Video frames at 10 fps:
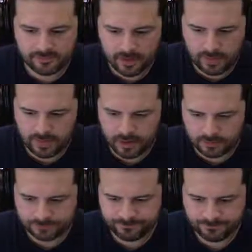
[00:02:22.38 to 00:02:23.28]
So here we
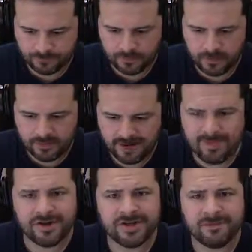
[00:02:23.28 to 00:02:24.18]
go. Did I
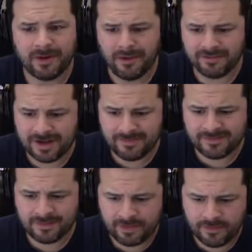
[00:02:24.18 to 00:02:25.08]
mention it's been a long time
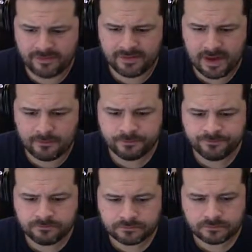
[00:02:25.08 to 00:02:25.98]
since I played this game?
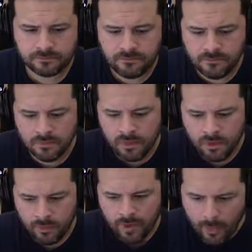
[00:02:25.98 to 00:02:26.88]

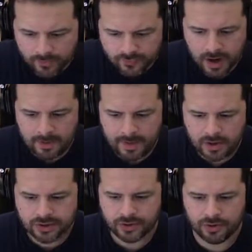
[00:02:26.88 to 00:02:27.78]
We always try to
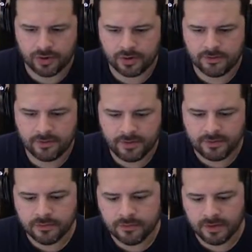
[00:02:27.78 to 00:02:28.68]
make sure that we
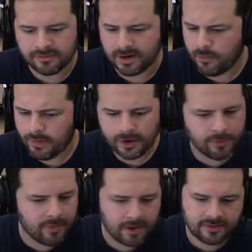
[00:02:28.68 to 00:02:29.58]
do this. I don't want to
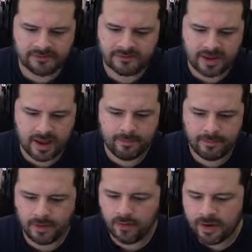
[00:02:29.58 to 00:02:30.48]
go practice this
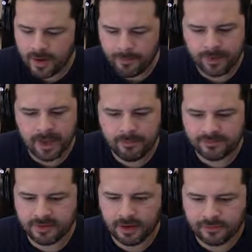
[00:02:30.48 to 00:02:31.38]
game. Only a couple
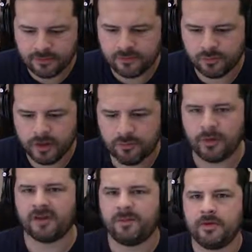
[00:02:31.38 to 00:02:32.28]
games that I'll do this with when I